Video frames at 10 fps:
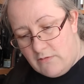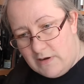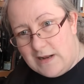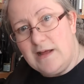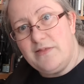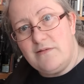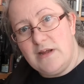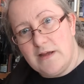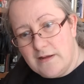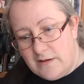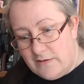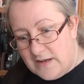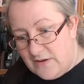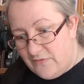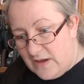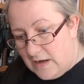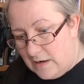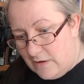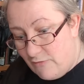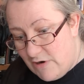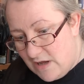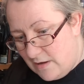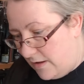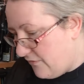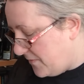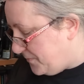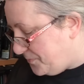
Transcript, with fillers: really glad that it, it did finally arrive